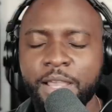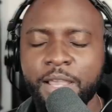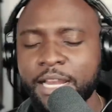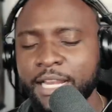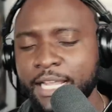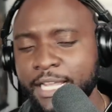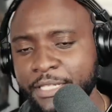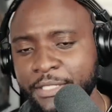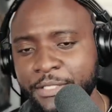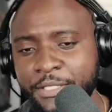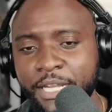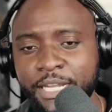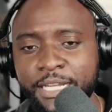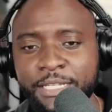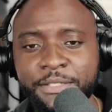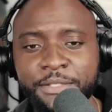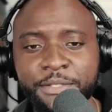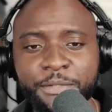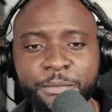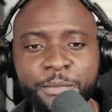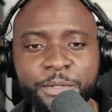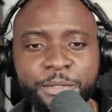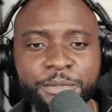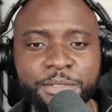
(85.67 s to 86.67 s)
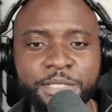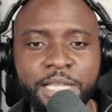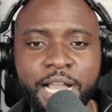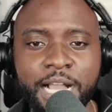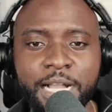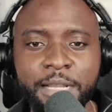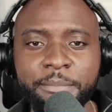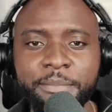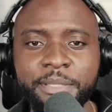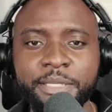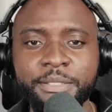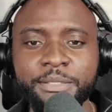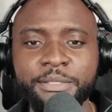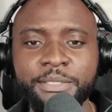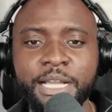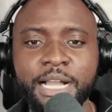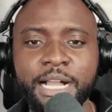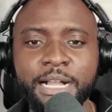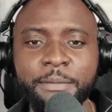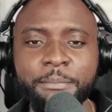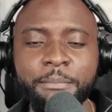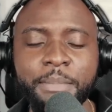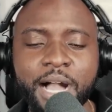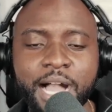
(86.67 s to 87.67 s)
All right guys, shout out to the Real Talk Pill
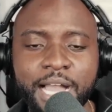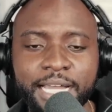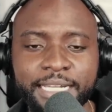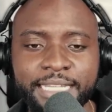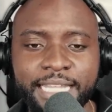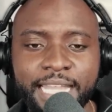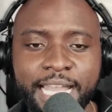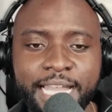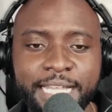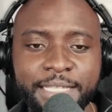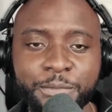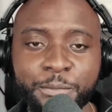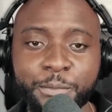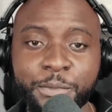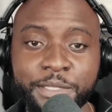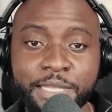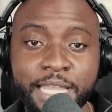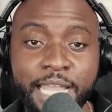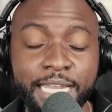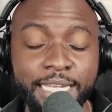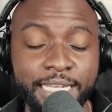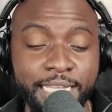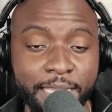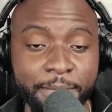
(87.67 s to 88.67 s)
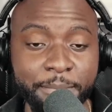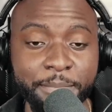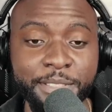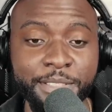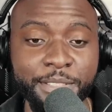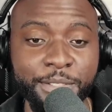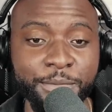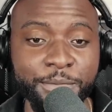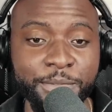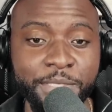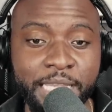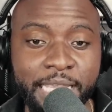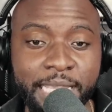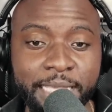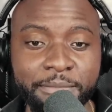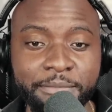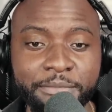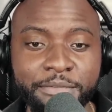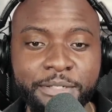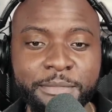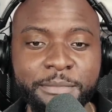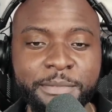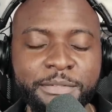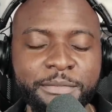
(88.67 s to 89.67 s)
Talk podcast where that episode came
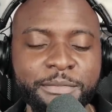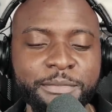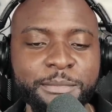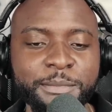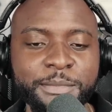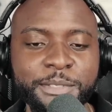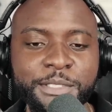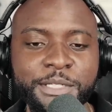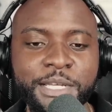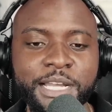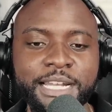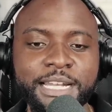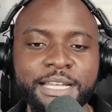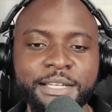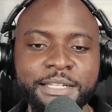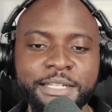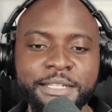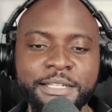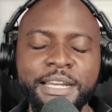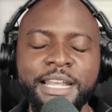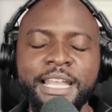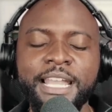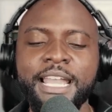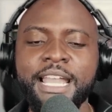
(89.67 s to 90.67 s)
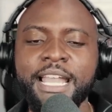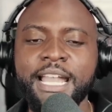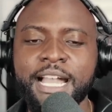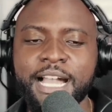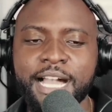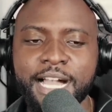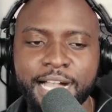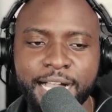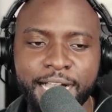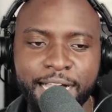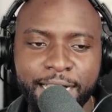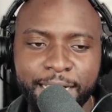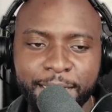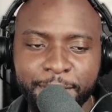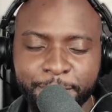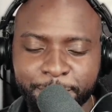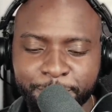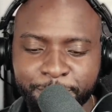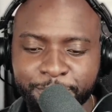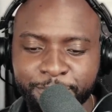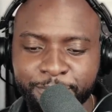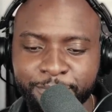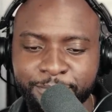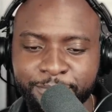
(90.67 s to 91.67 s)
from. Give giving him a shout out here.
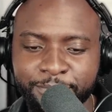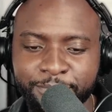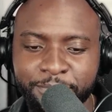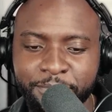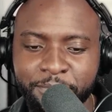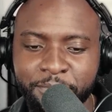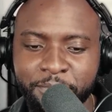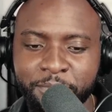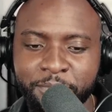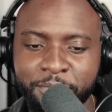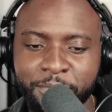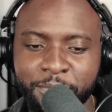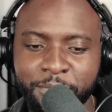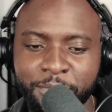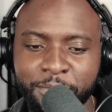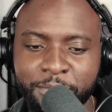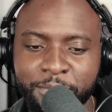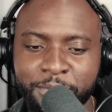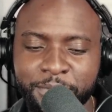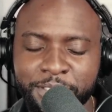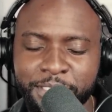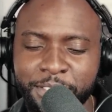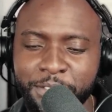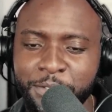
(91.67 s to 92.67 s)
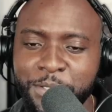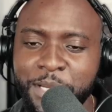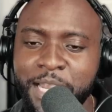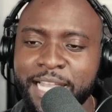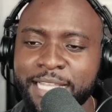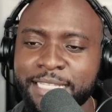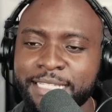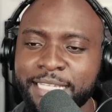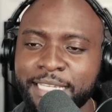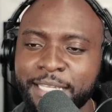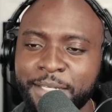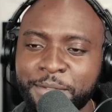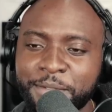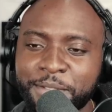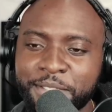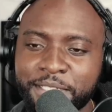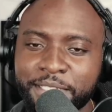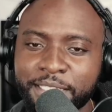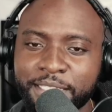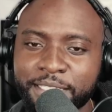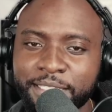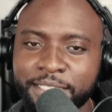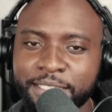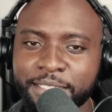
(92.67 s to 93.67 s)
Um, did you guys hear
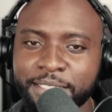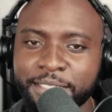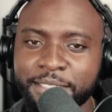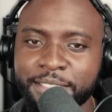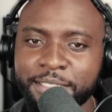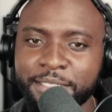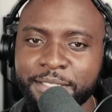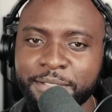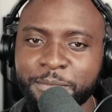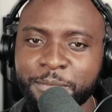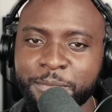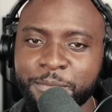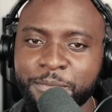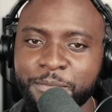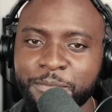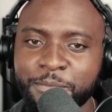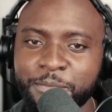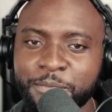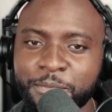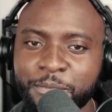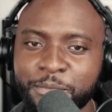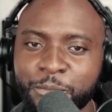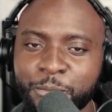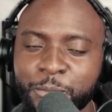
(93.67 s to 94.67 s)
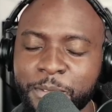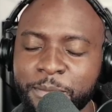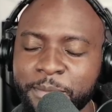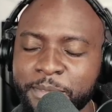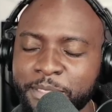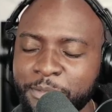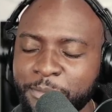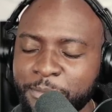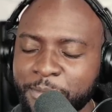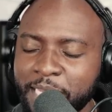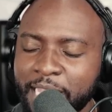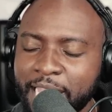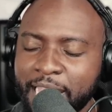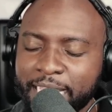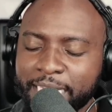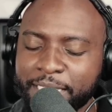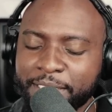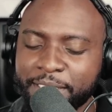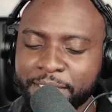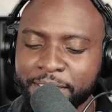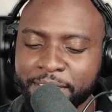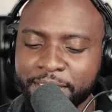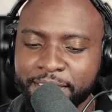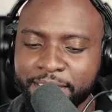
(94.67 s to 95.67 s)
the the the woman's
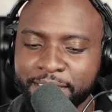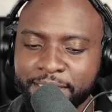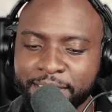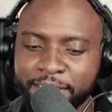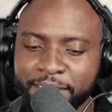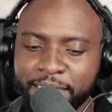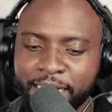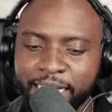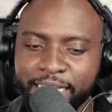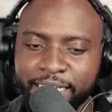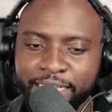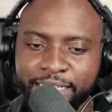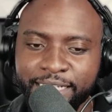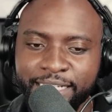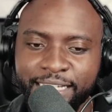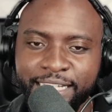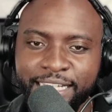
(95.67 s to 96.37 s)
reaction? Like